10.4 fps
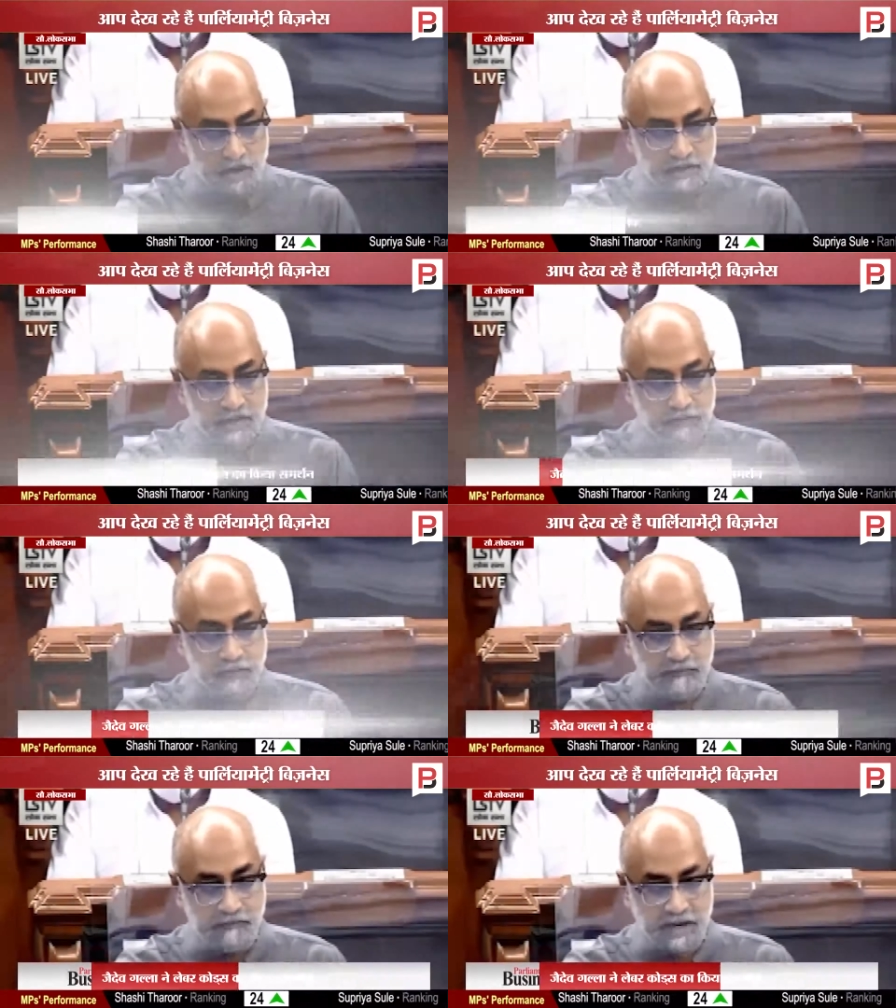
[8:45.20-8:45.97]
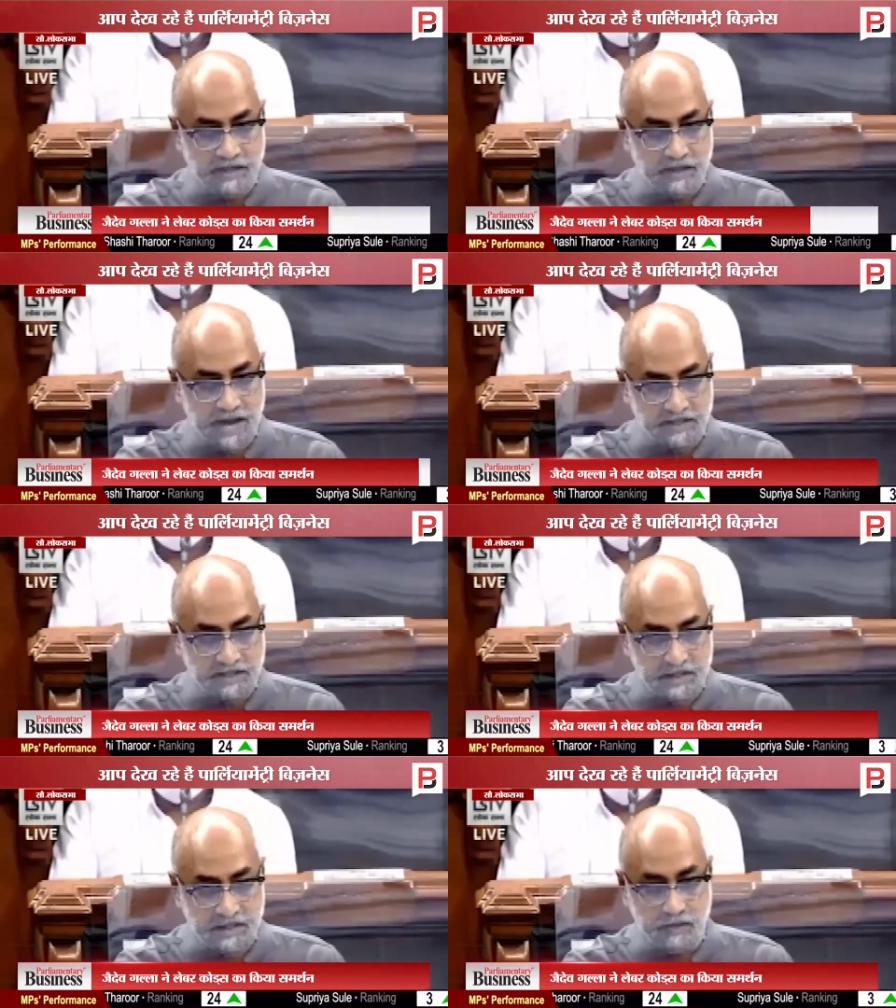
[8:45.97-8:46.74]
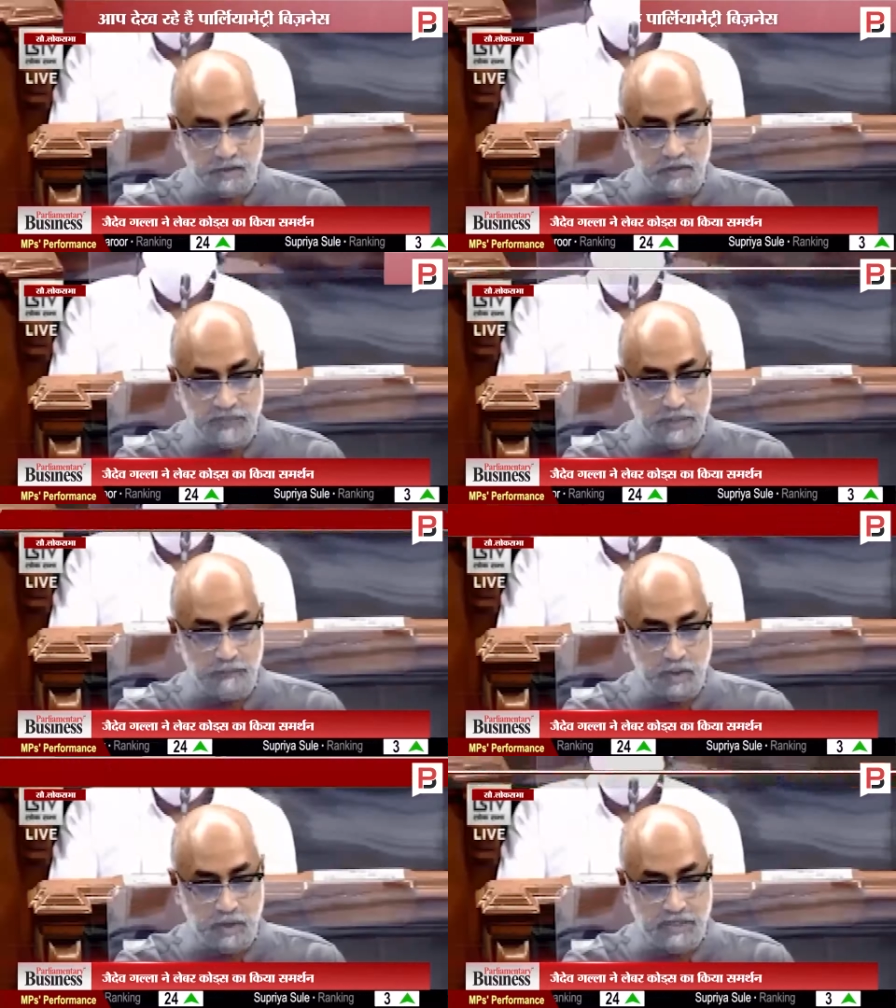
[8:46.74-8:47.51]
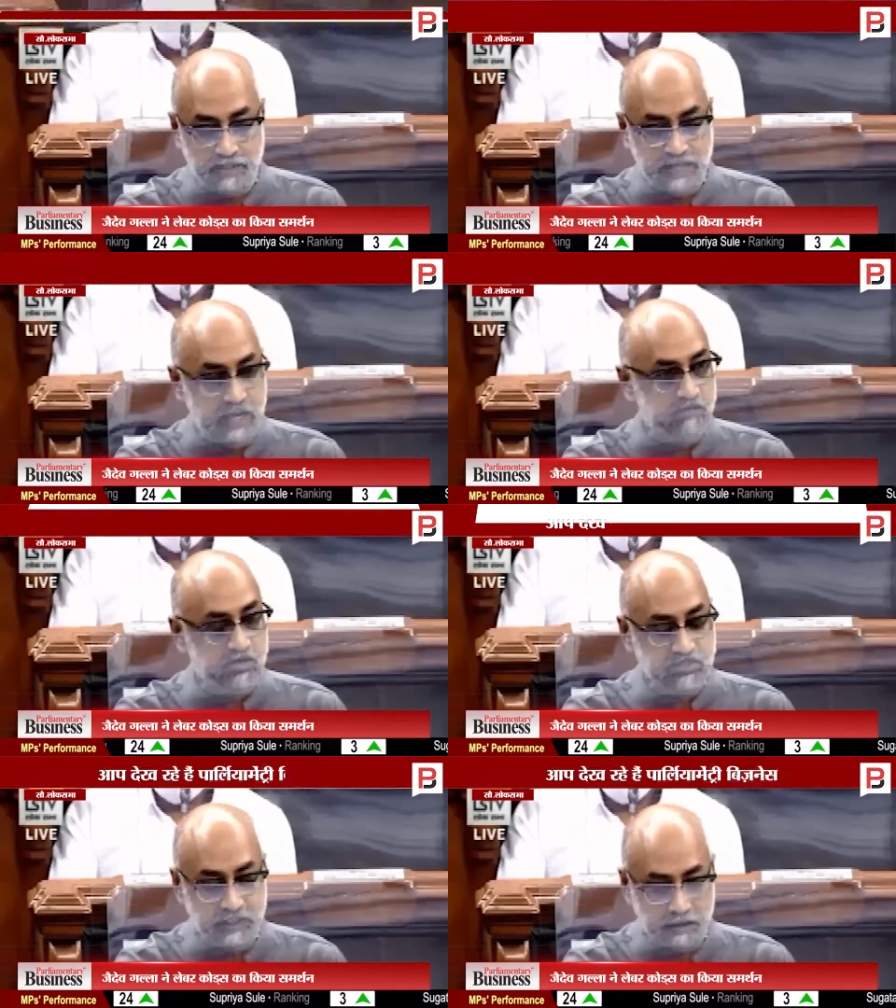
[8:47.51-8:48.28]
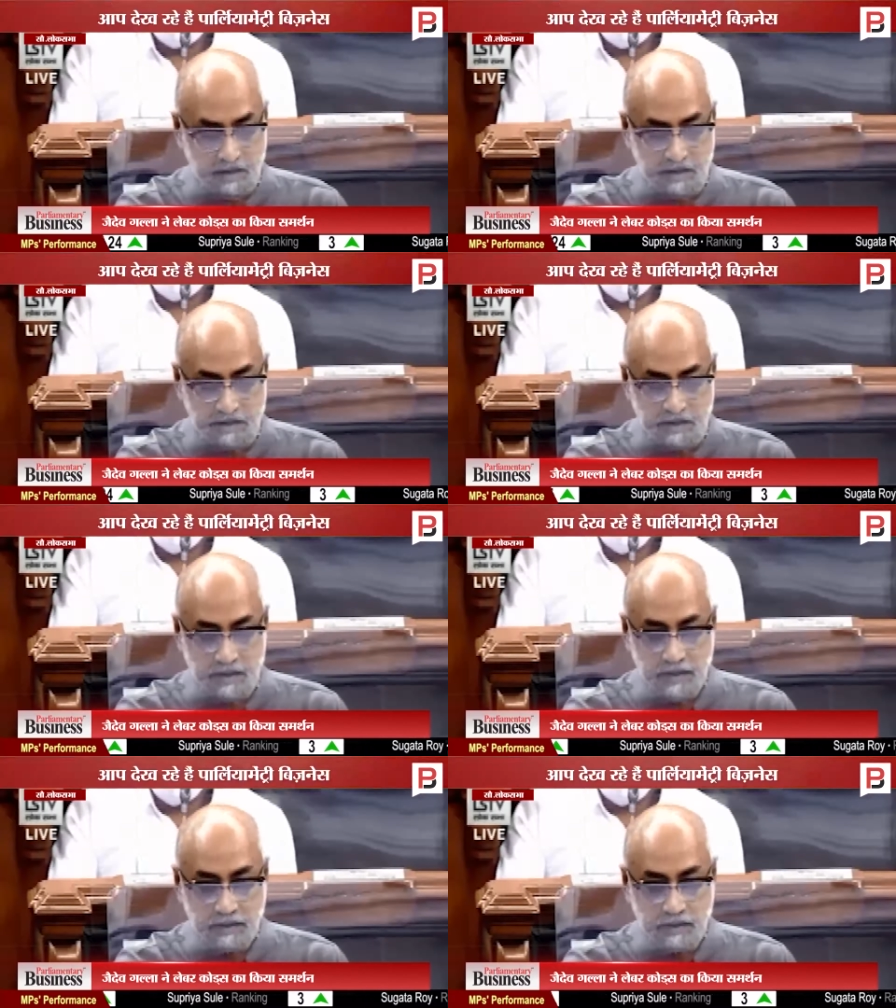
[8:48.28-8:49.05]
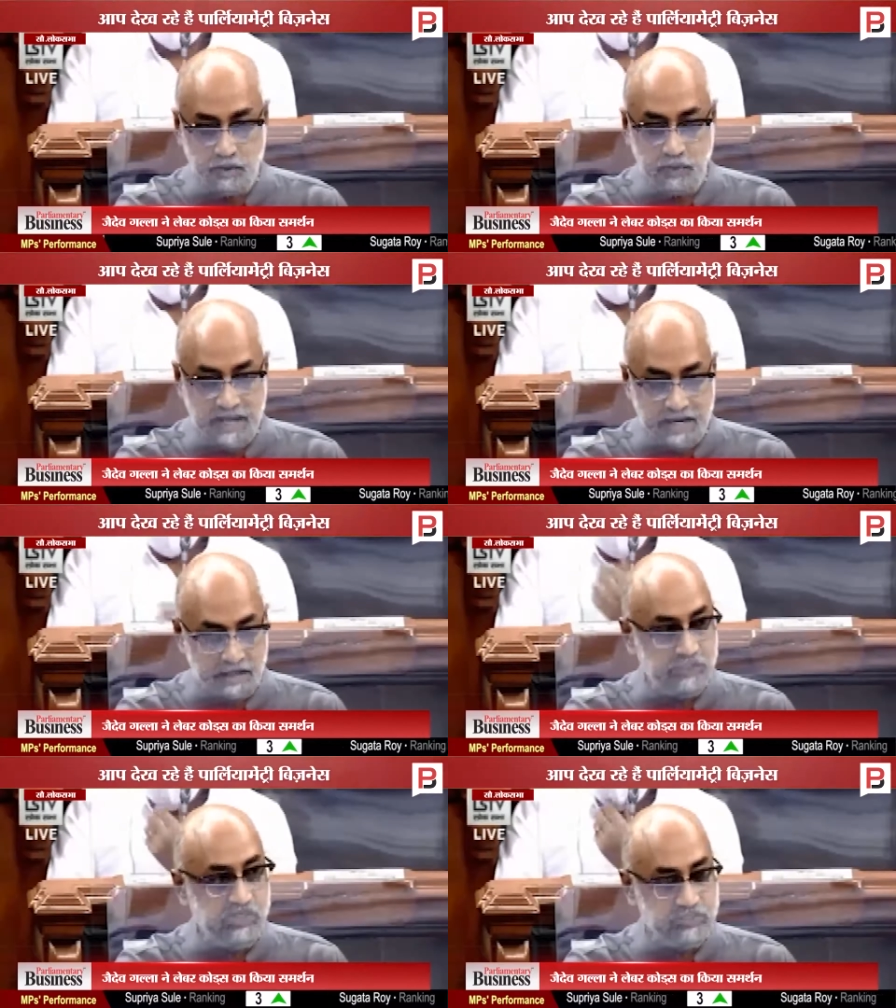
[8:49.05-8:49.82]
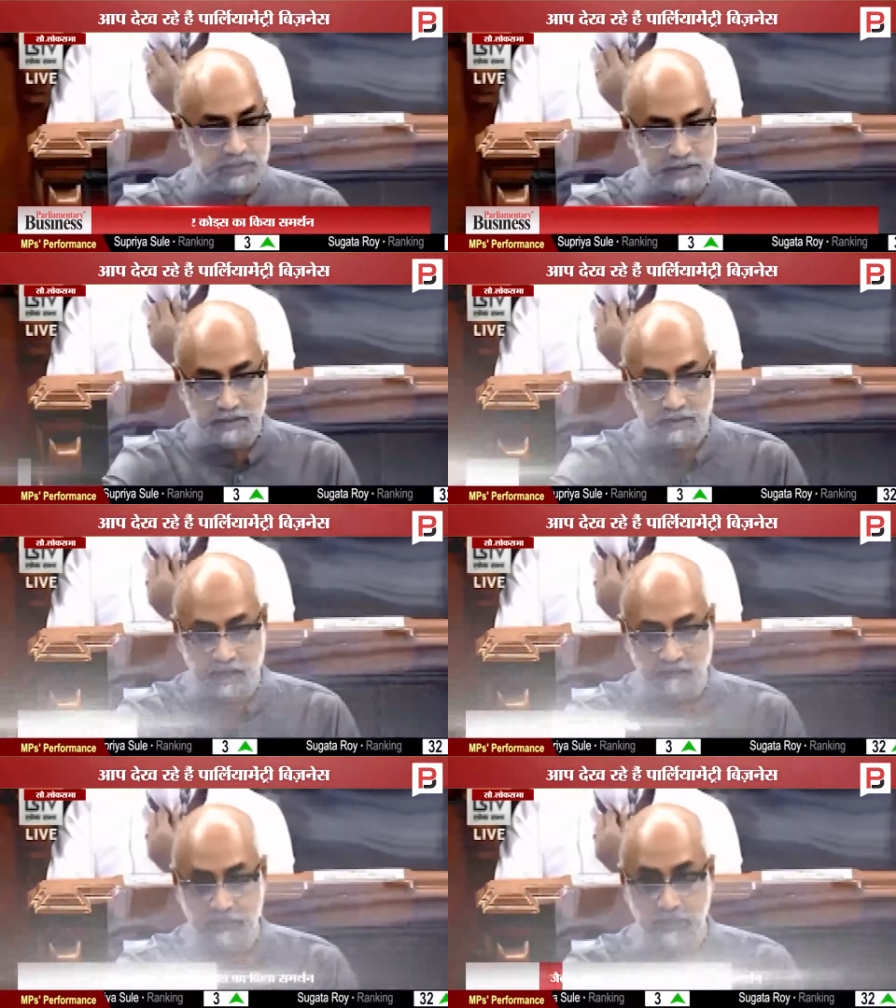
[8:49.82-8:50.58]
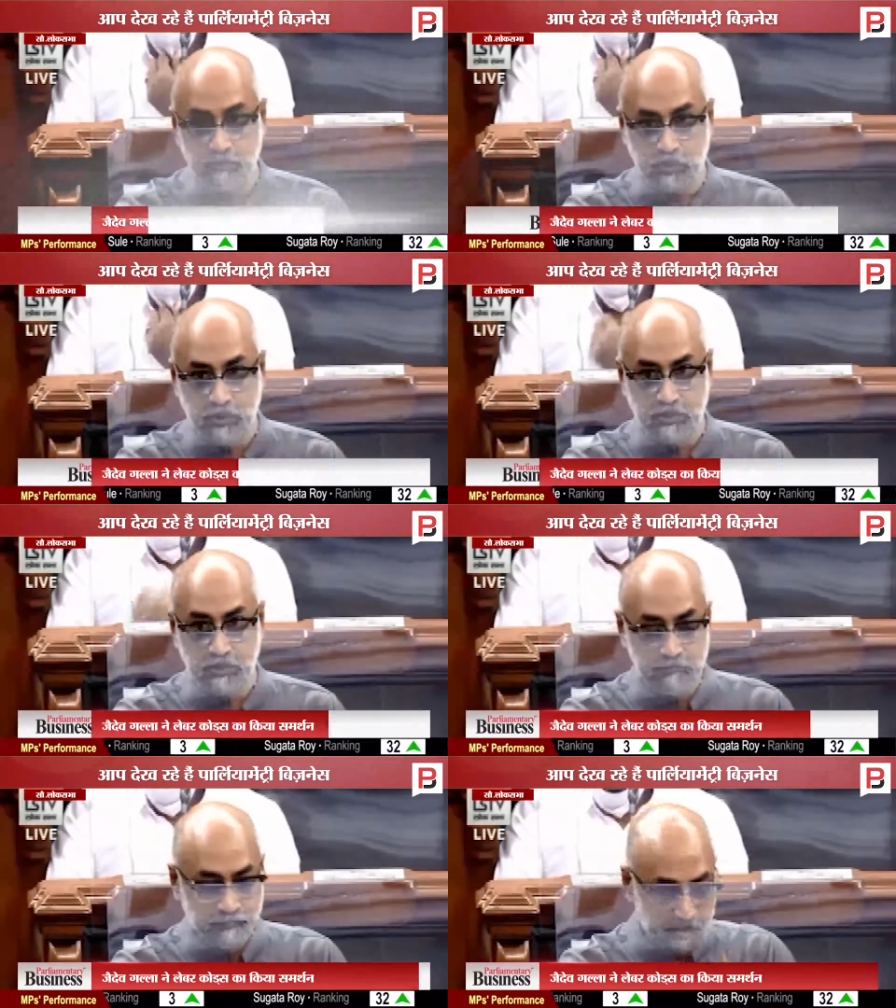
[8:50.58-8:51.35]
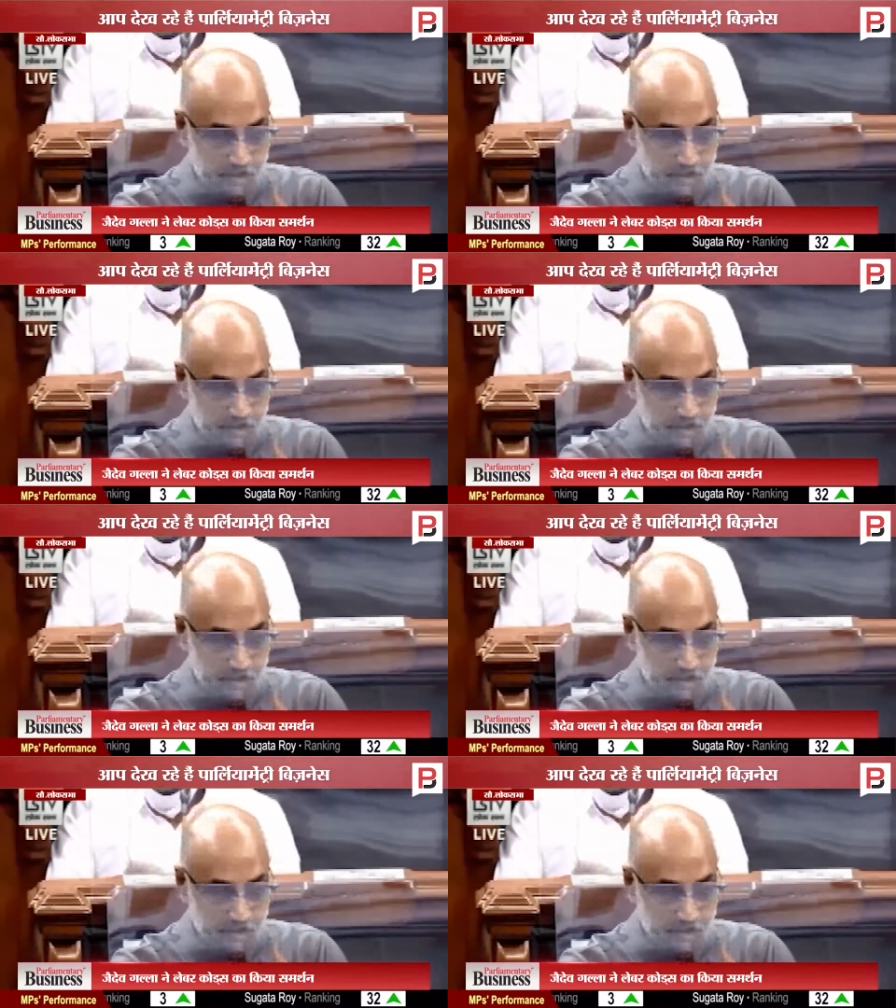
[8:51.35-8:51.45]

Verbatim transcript: where there has been a fatal accident or if the employee is adversely hurt due to negligence of the employer.